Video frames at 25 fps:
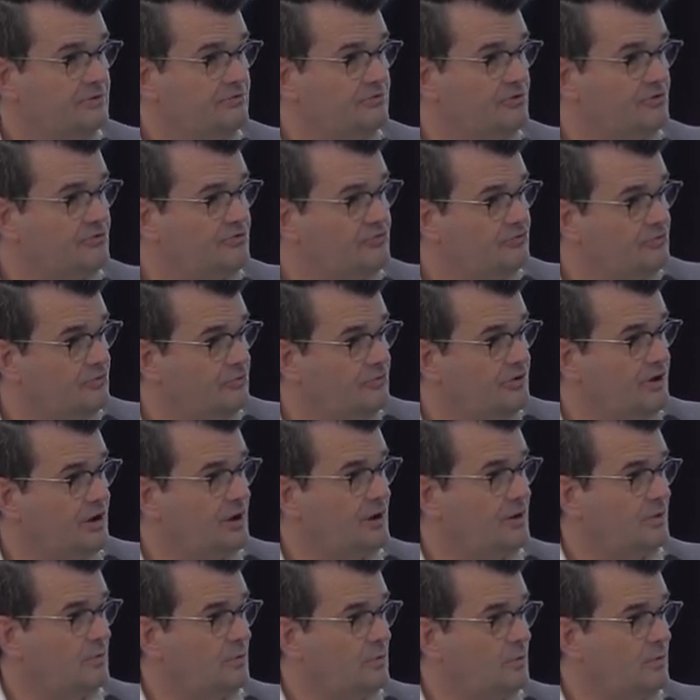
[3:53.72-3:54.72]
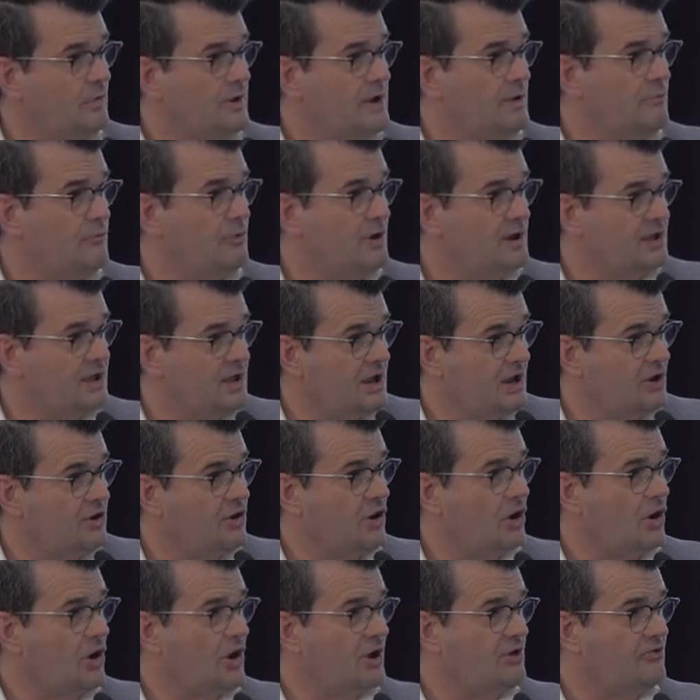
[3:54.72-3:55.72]
The sooner we
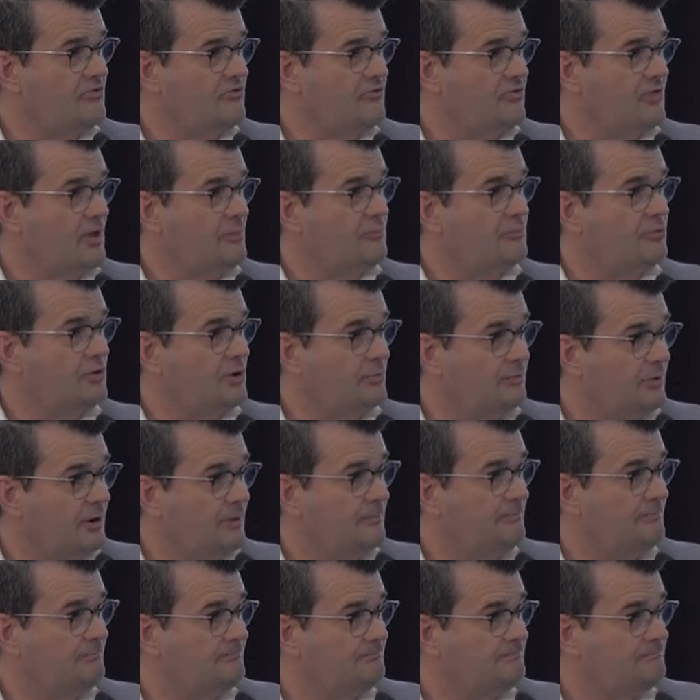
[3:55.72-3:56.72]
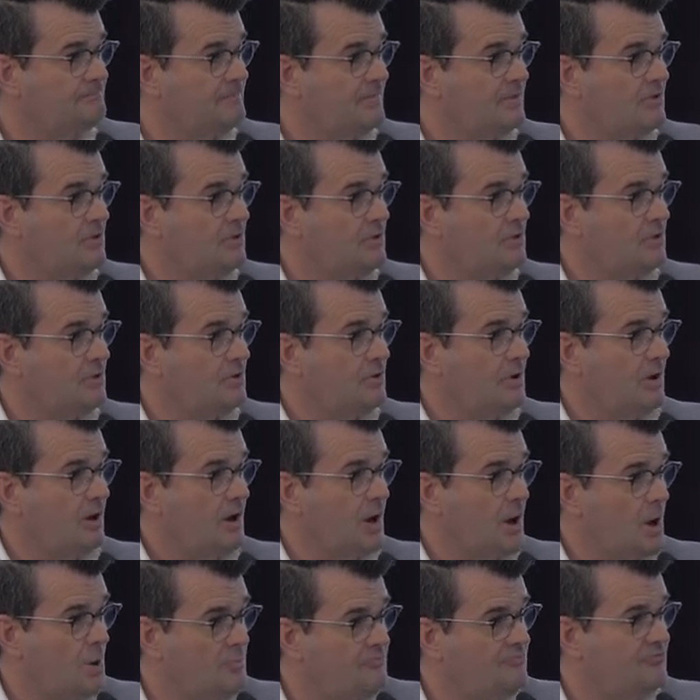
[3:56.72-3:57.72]
recognise that problem,
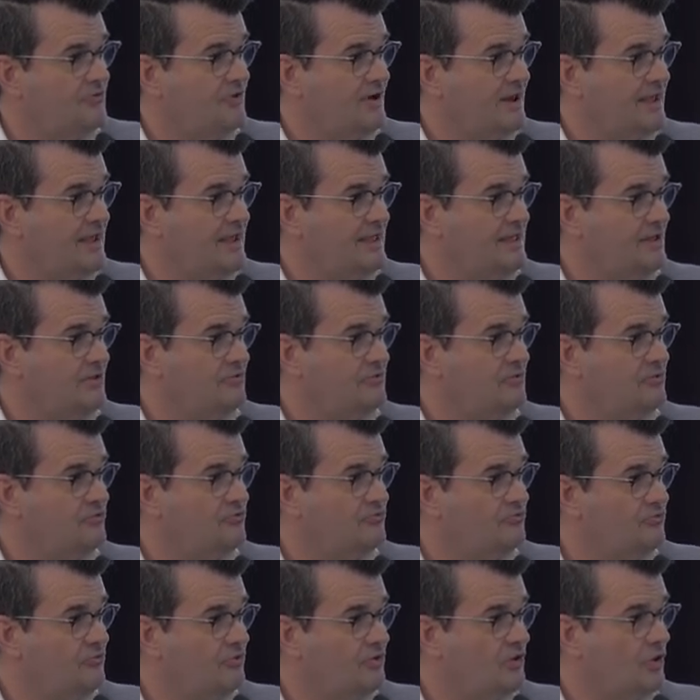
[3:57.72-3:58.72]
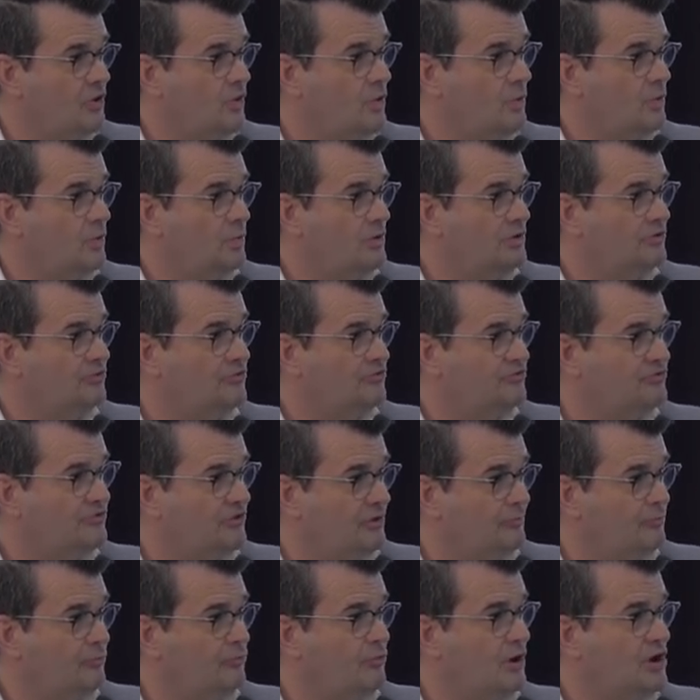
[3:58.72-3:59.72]
hopefully, the sooner we'll
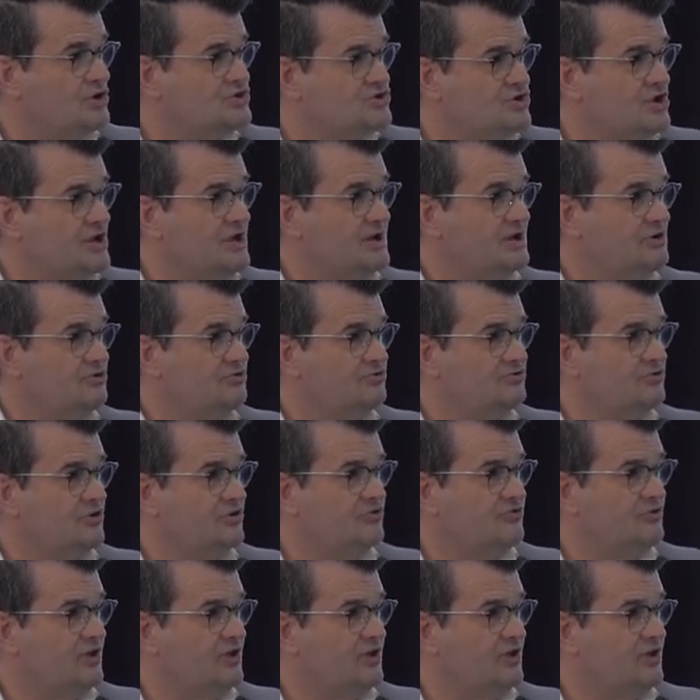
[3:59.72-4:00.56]
stop rushing to